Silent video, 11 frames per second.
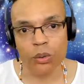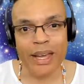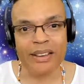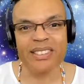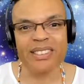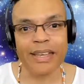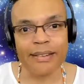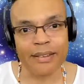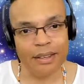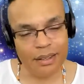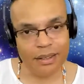We have Set,
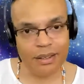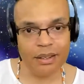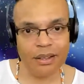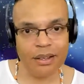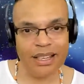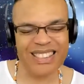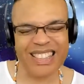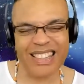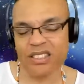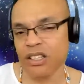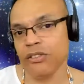and Set
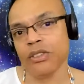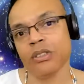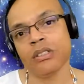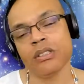is evil.